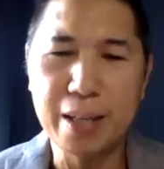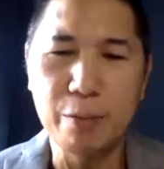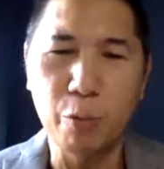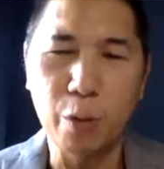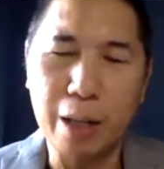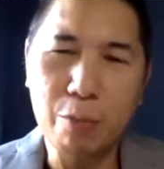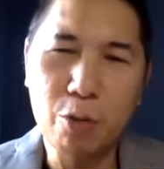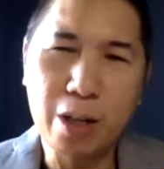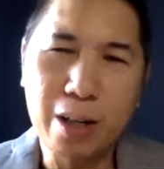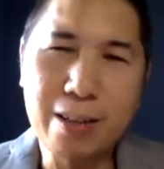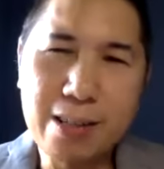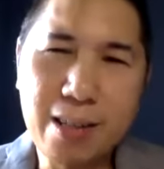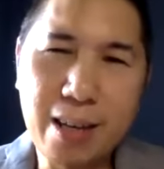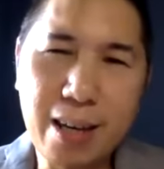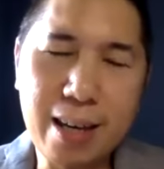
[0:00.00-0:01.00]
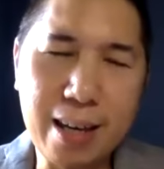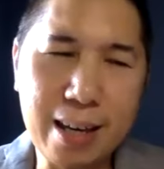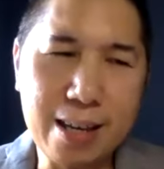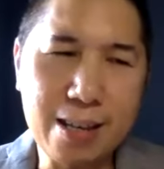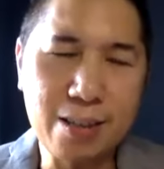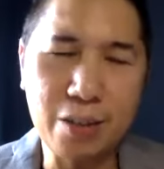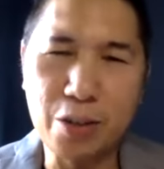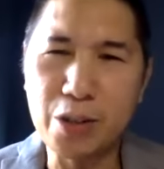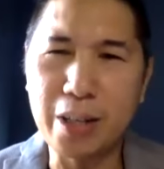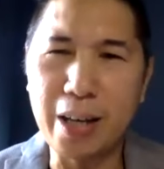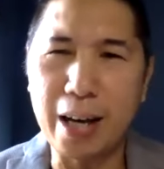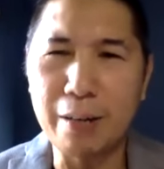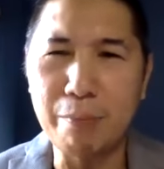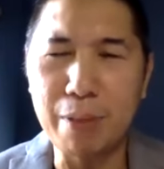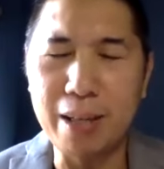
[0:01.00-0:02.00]
what I'm trying to say is there's
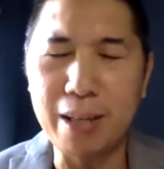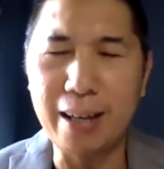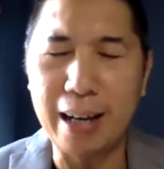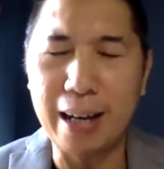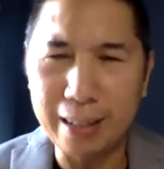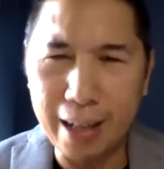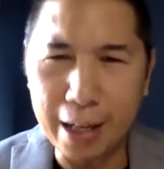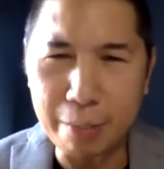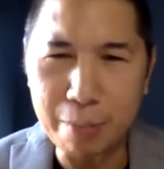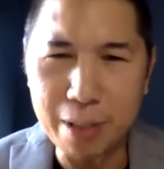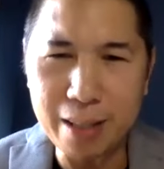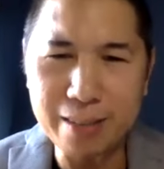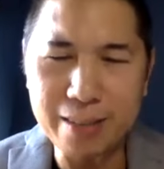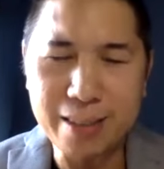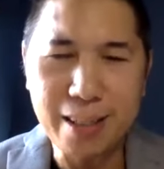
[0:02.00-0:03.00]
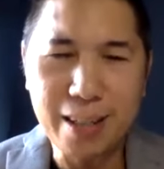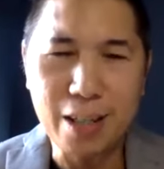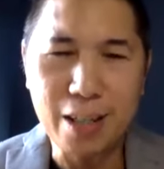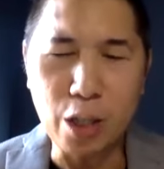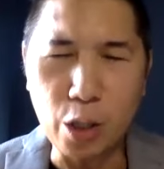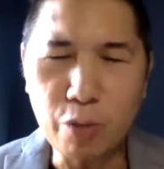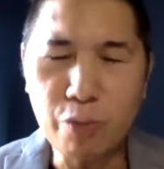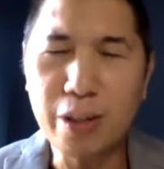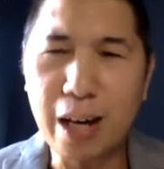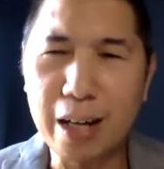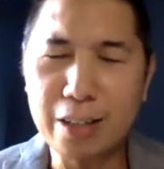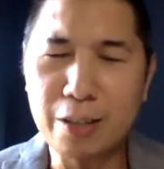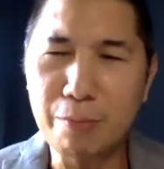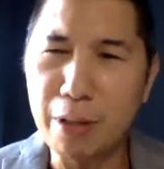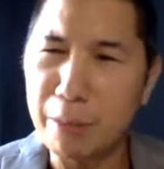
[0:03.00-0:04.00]
got to be alignment. You've
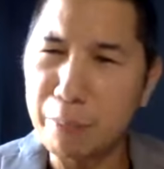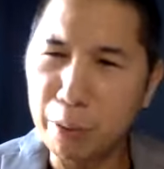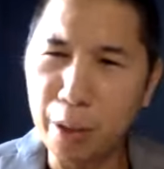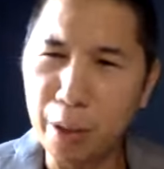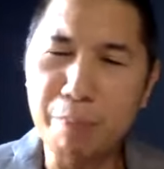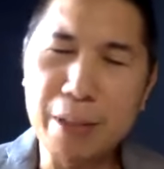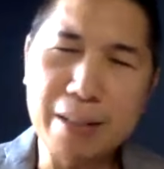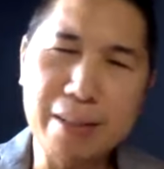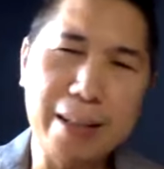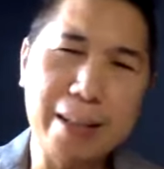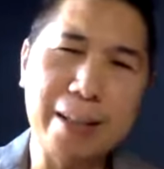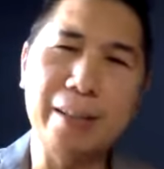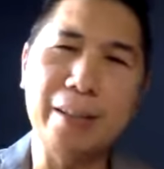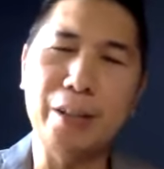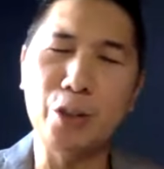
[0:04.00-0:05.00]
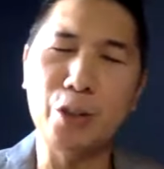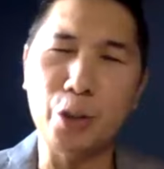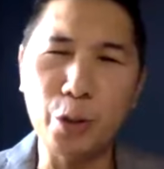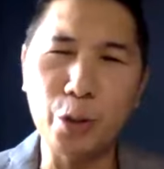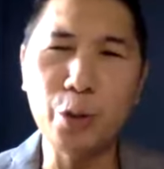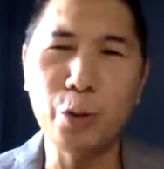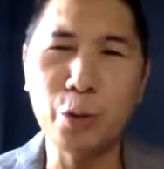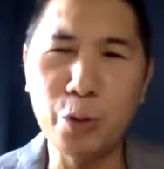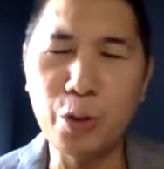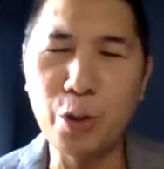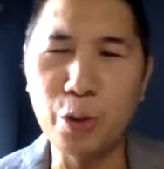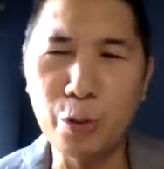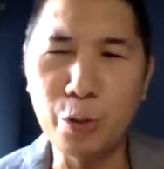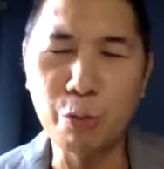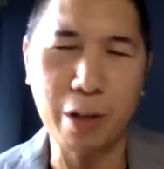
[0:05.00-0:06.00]
got to be perpendicular to who
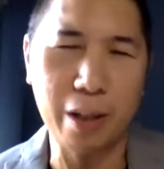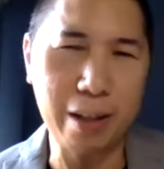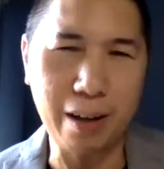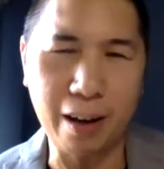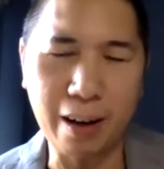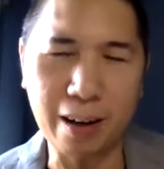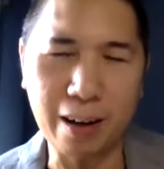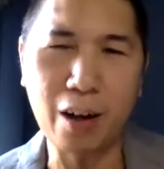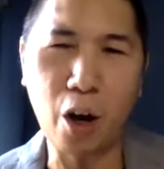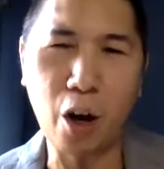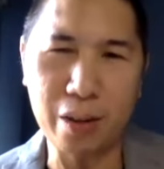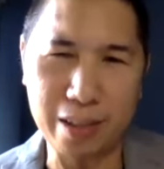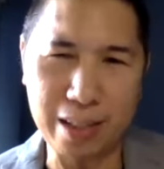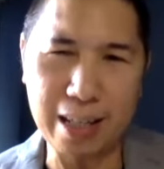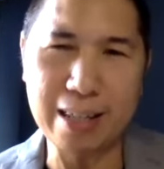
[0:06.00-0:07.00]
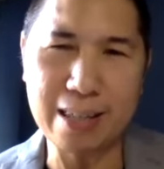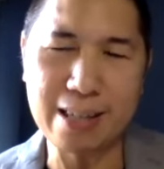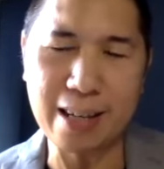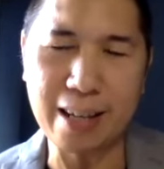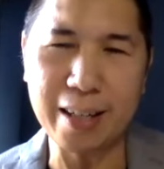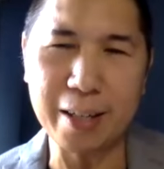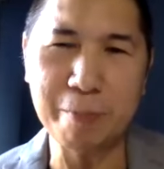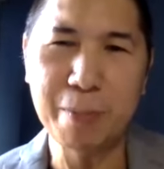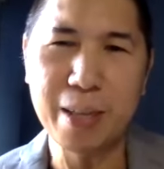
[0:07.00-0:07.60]
you really are on the inside.